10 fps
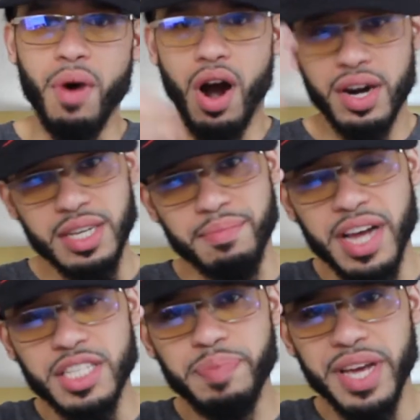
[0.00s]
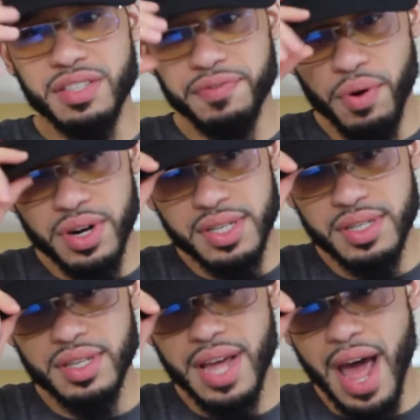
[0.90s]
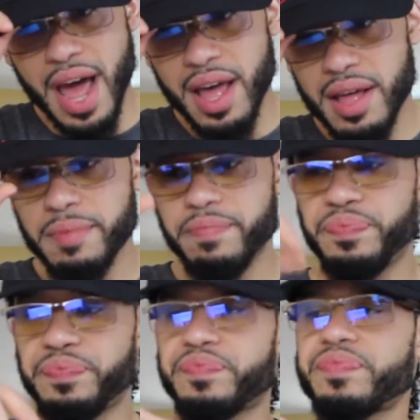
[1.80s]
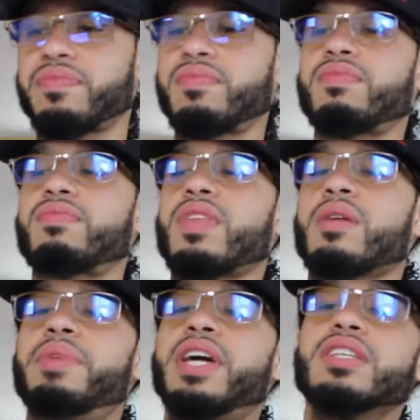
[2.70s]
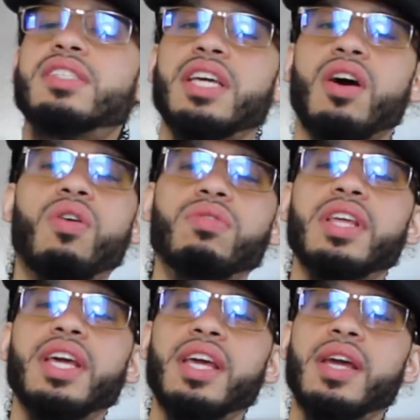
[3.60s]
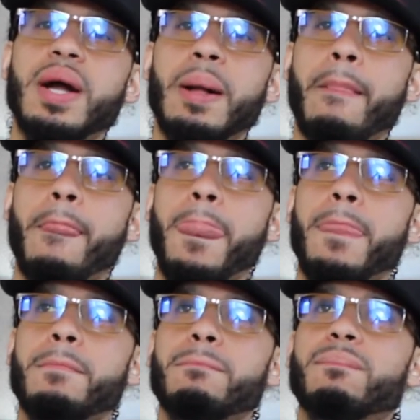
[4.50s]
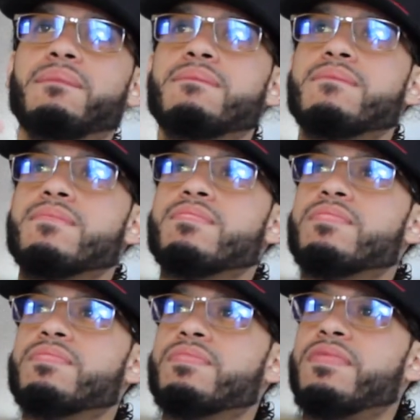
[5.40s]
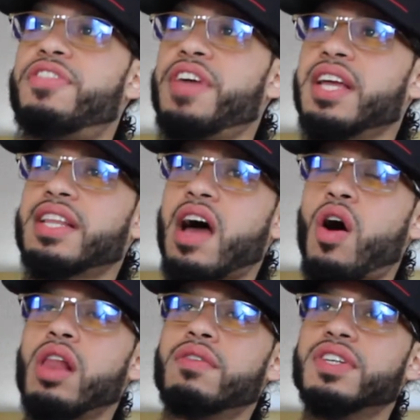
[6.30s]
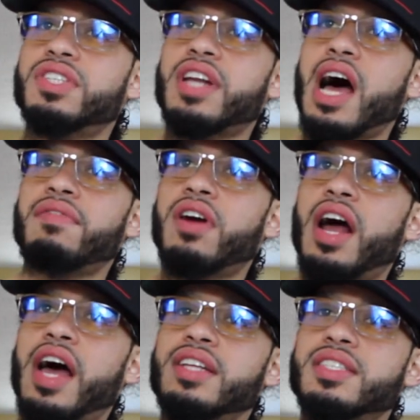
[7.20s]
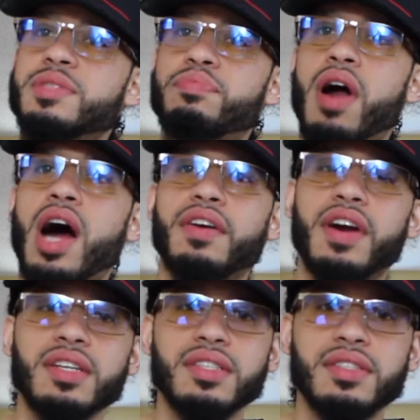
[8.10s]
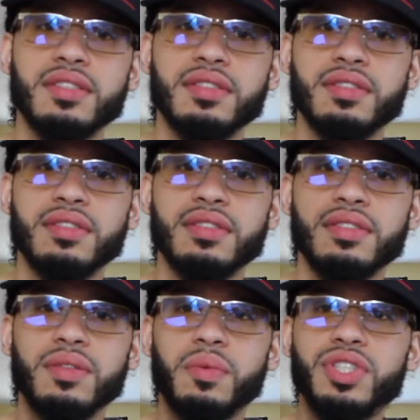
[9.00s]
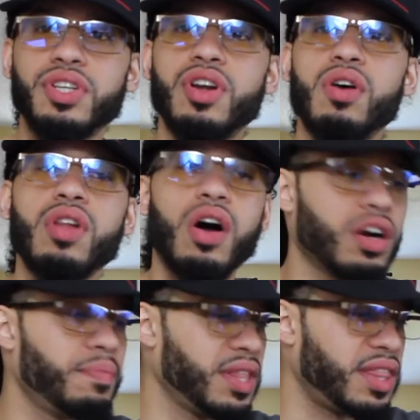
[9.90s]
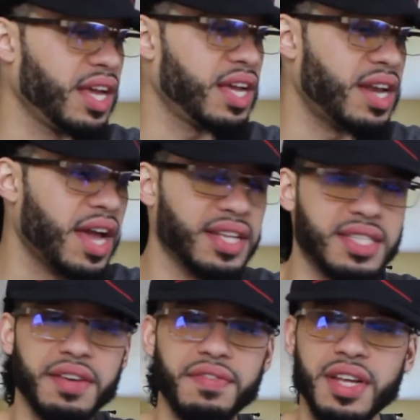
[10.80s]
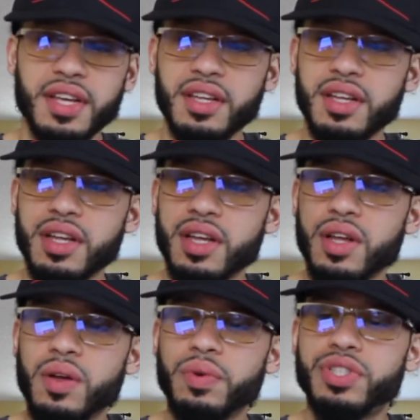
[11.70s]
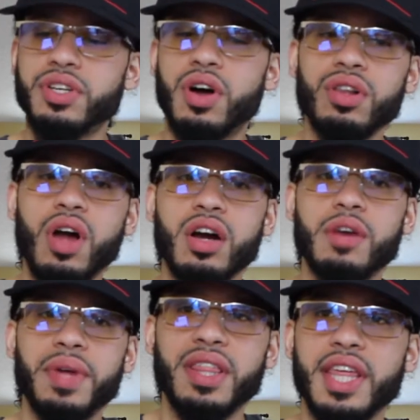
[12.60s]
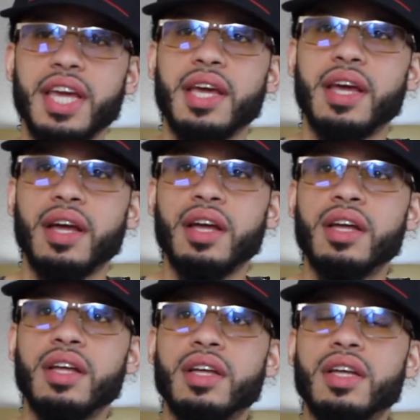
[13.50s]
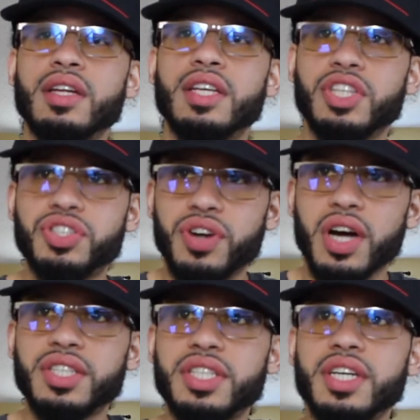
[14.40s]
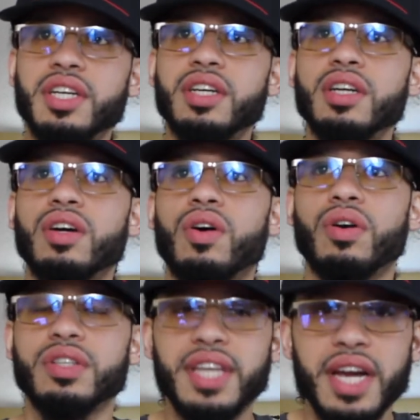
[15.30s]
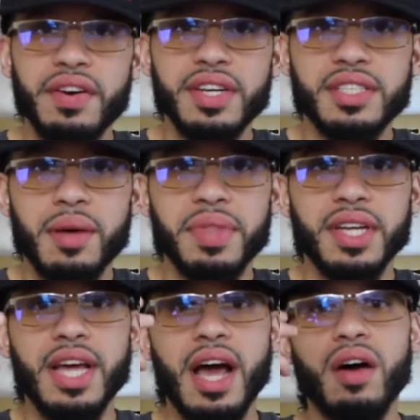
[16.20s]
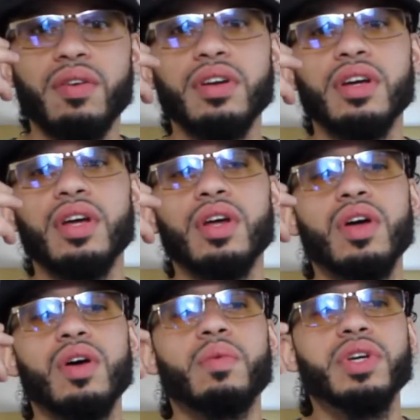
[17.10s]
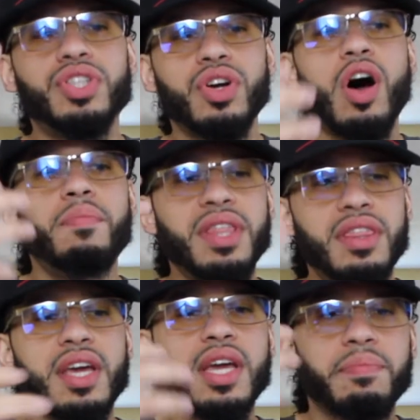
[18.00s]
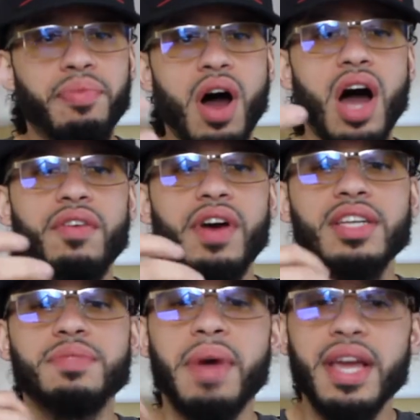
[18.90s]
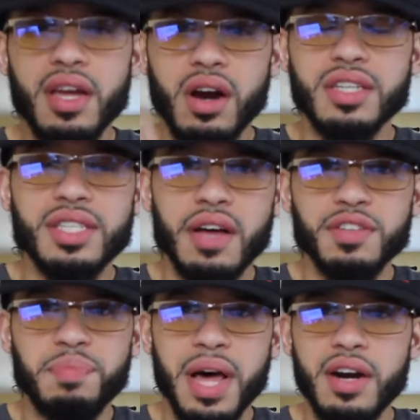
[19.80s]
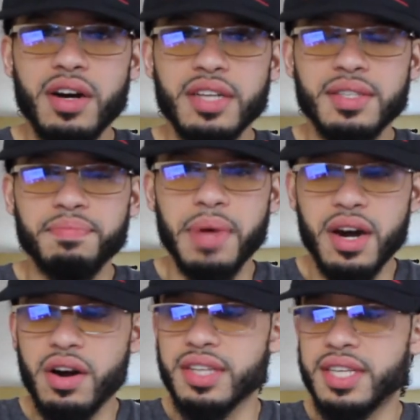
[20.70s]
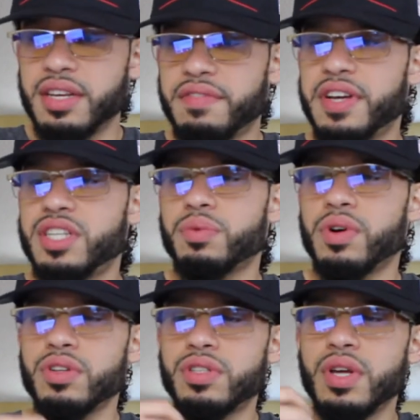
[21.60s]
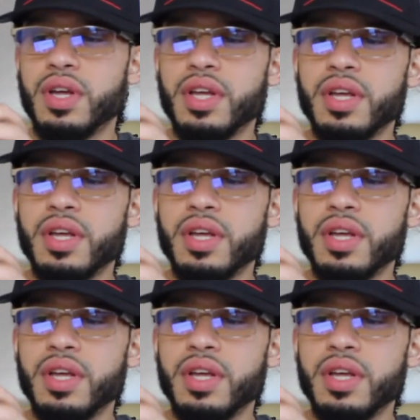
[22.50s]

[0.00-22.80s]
Mars and my Space Force hat, because the only thing that all of us should have in our heads is progress. We should no longer be thinking negativity. We should no longer thinking destruction or tearing something down. We should all be thinking progress, making ourselves better as individuals,